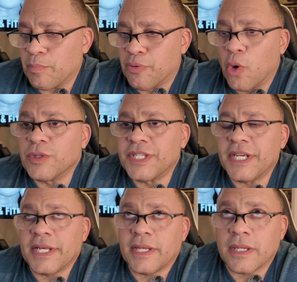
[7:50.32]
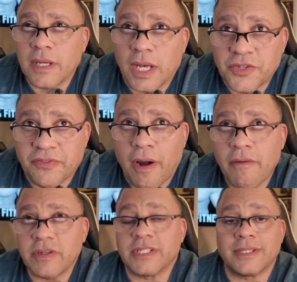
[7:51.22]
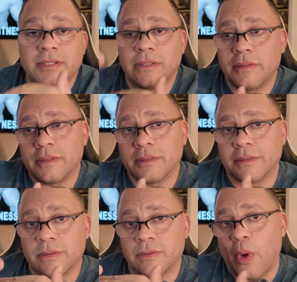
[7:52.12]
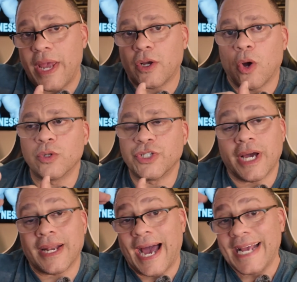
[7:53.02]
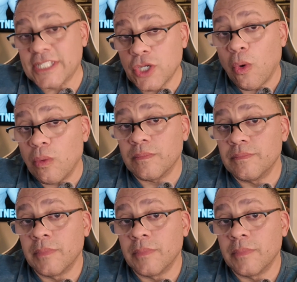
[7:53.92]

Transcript: Protein, as far as the way it goes, you got iso,